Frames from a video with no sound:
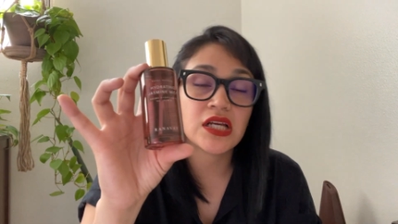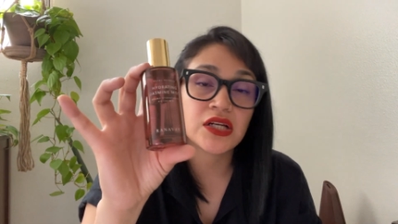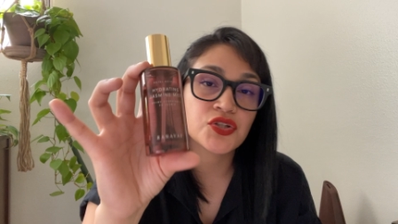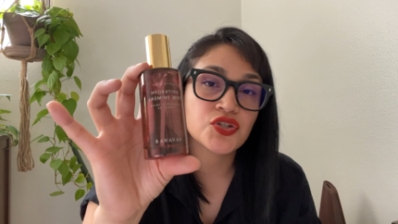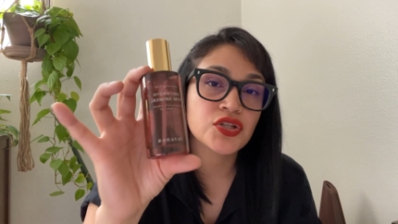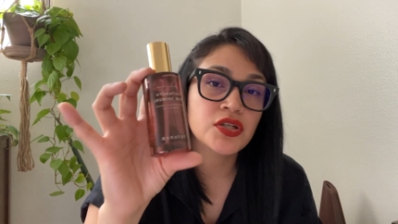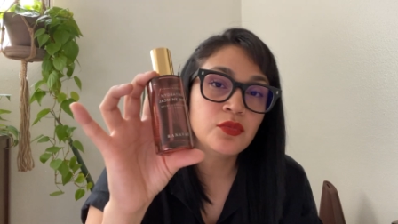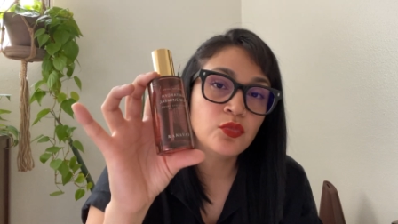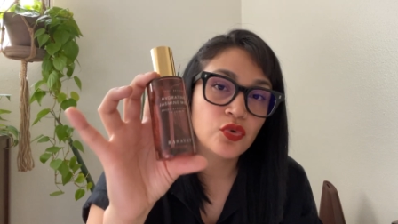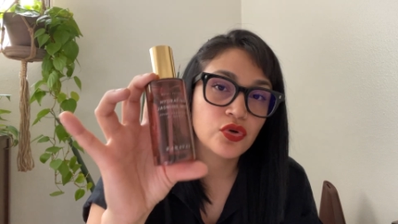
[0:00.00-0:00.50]

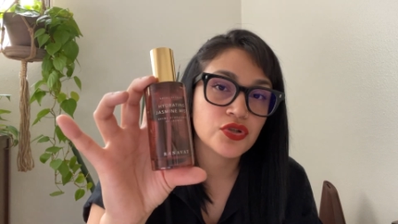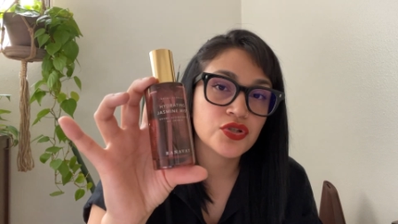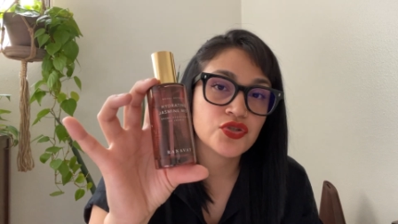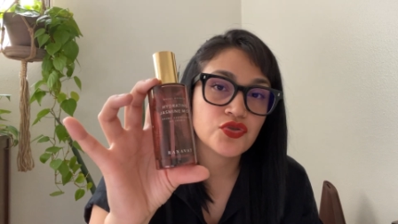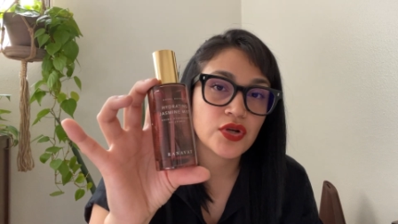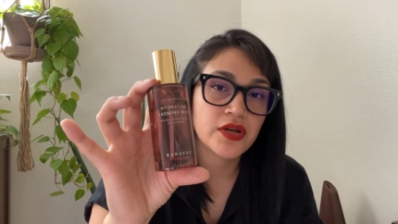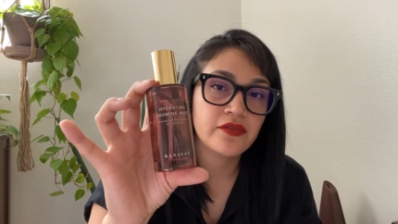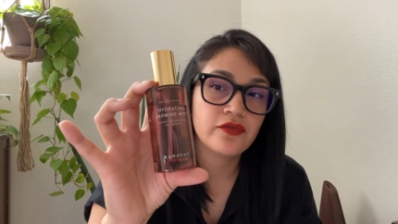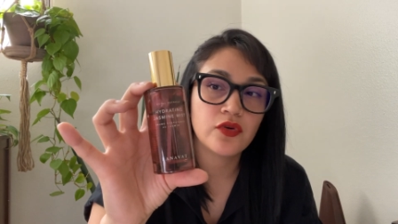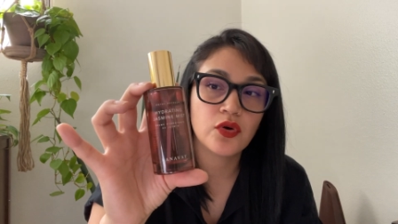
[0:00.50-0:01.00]
actually more
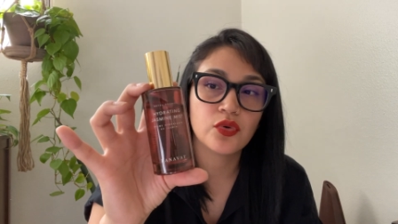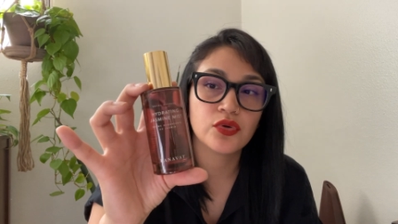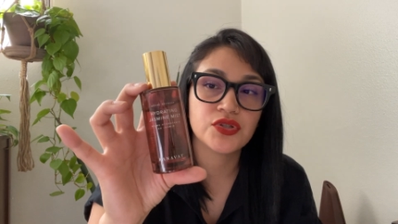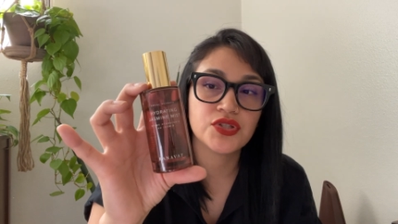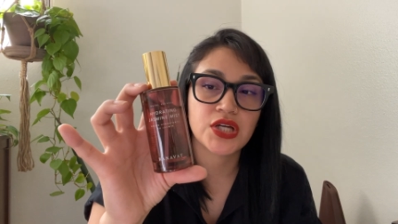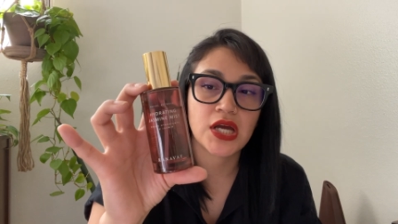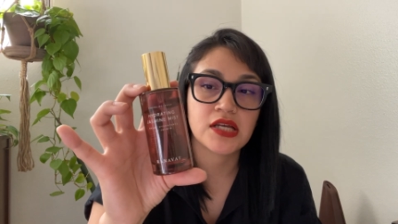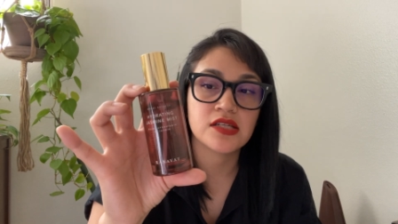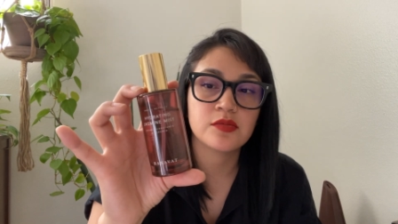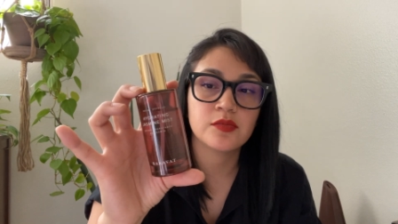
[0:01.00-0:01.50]
straightforward
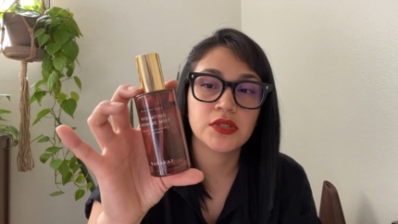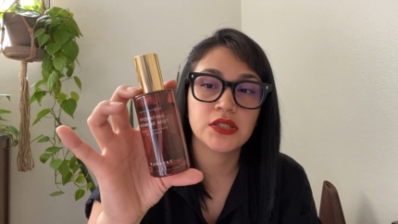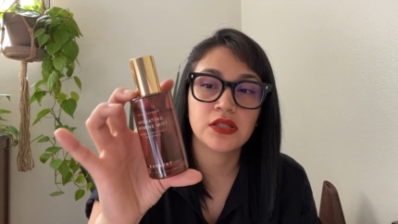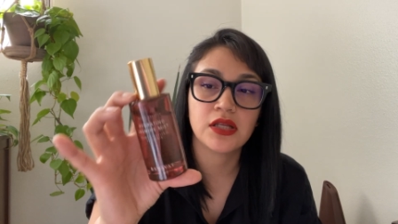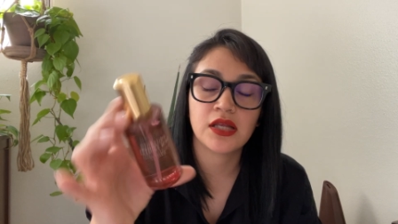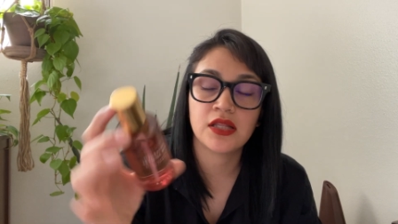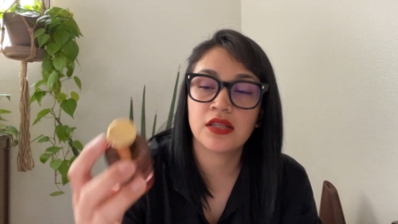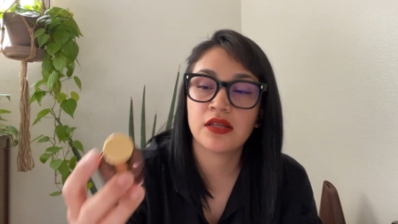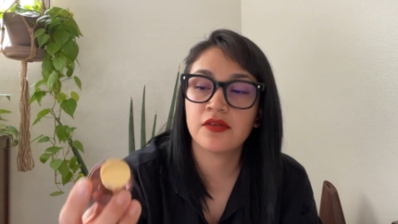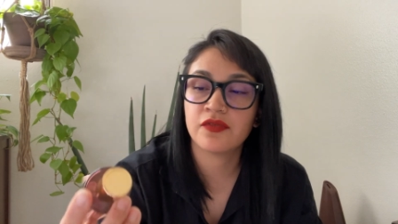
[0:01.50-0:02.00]
jasmine.
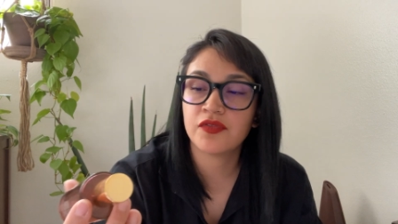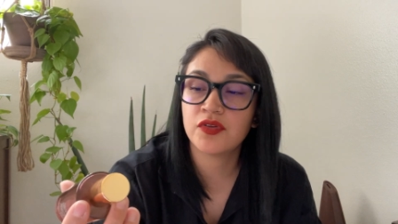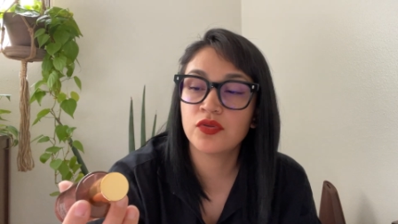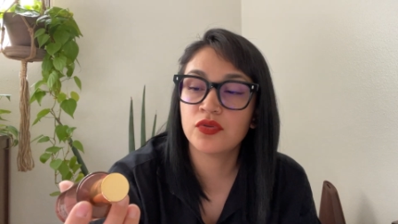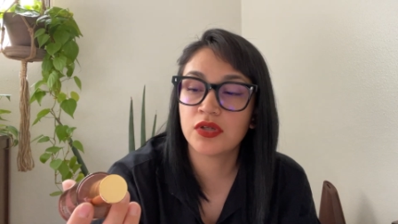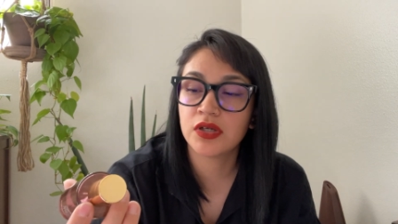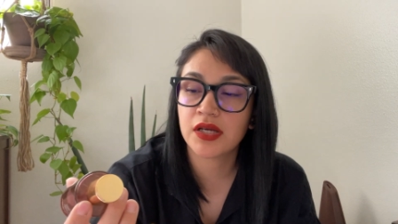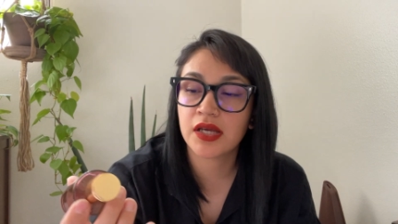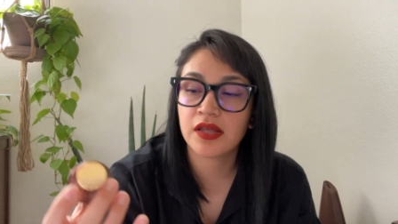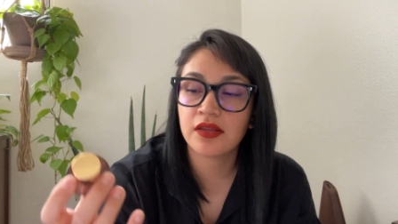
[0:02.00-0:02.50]
And if you
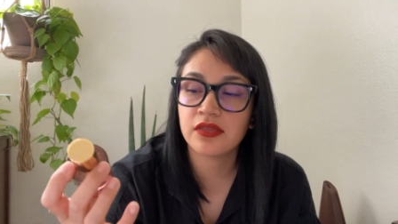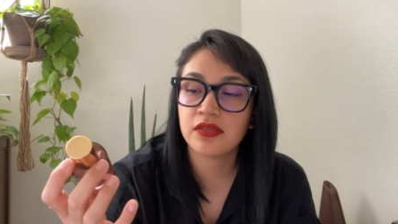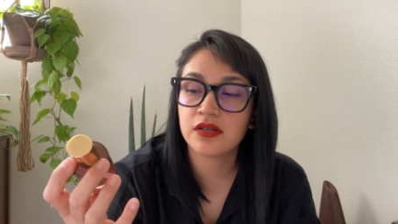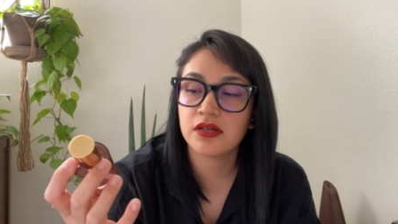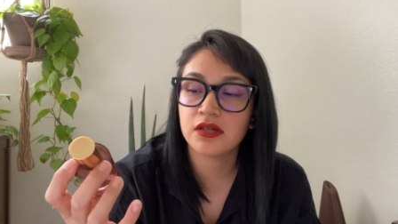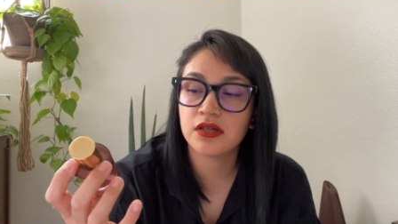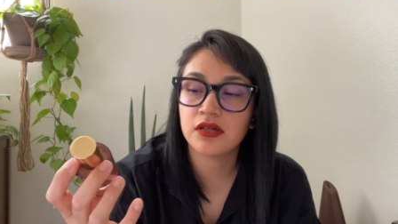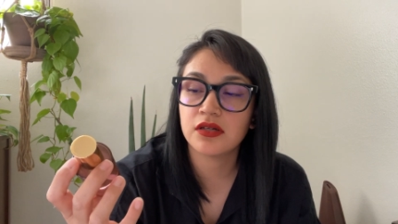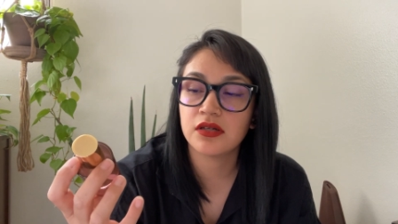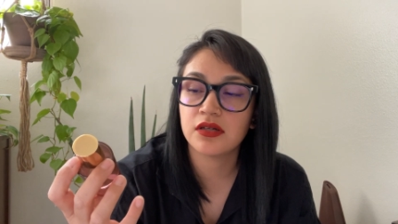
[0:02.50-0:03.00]
look at
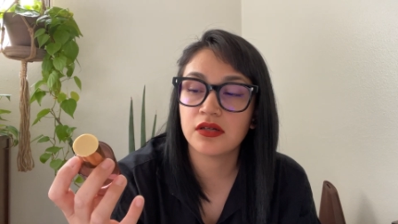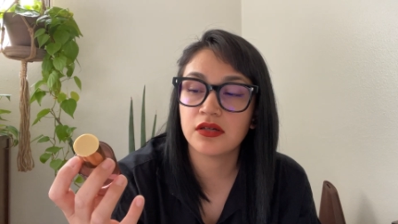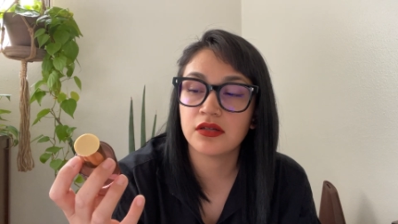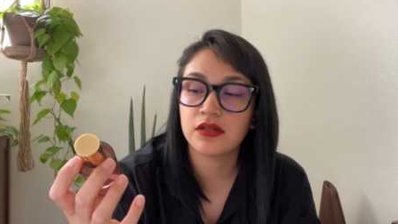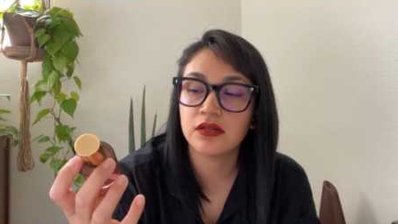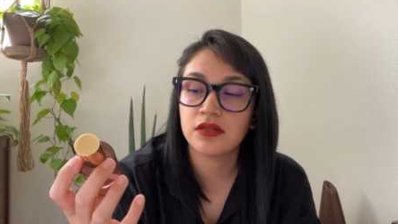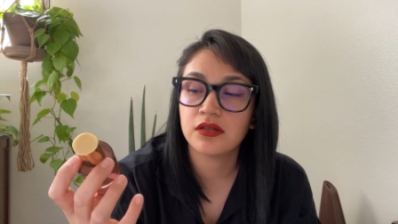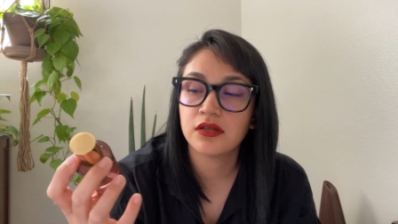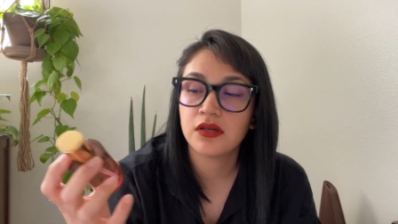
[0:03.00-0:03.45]
the